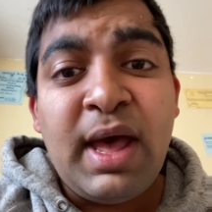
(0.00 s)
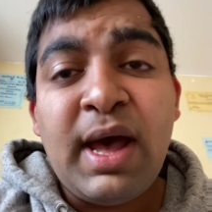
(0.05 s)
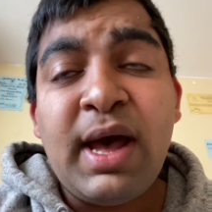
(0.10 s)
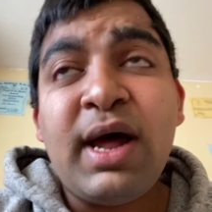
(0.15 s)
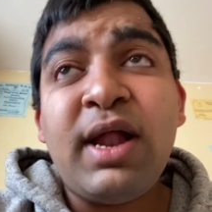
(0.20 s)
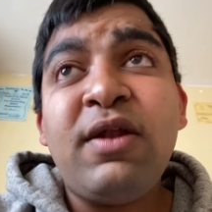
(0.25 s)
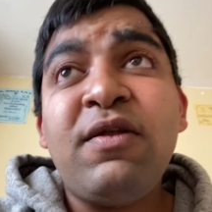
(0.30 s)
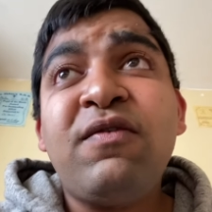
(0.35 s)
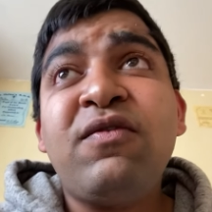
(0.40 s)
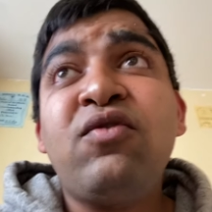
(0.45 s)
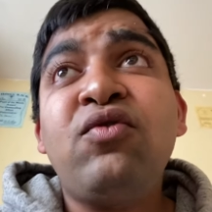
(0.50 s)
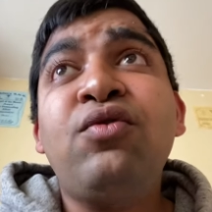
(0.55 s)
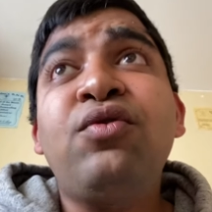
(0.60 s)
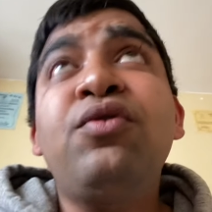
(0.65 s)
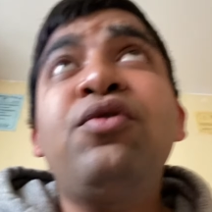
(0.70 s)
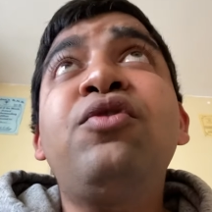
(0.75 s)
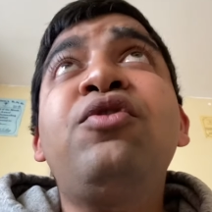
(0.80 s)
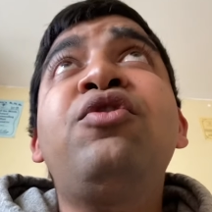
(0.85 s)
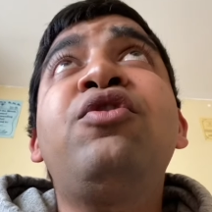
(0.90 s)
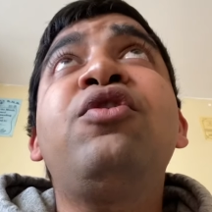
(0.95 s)
And it's
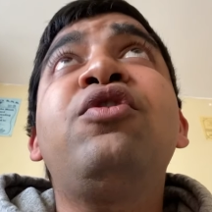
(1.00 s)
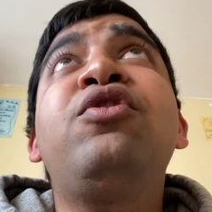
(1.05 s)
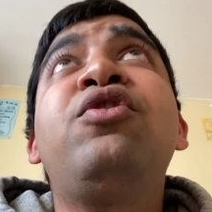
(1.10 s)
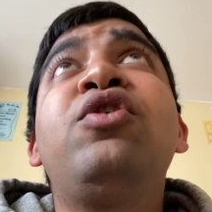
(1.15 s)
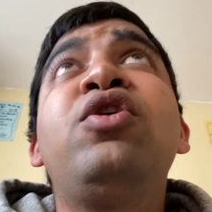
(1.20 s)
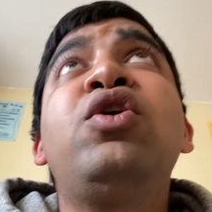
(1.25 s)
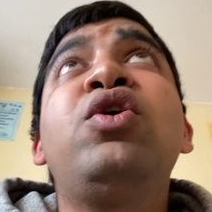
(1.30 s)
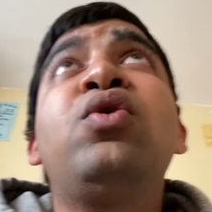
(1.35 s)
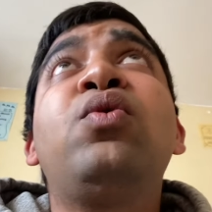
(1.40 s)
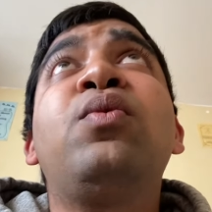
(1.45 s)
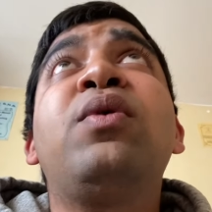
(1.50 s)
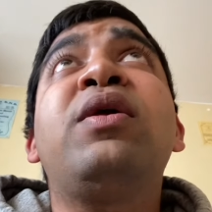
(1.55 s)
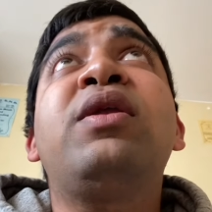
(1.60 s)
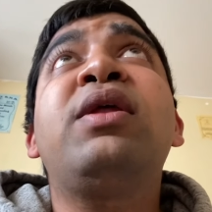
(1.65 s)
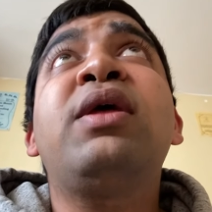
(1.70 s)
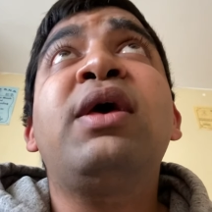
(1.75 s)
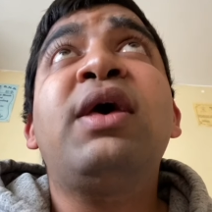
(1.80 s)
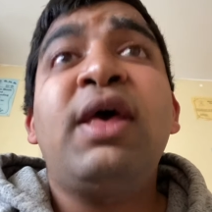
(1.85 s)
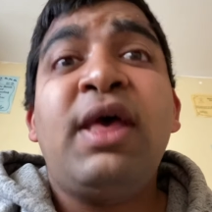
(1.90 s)
nothing to do with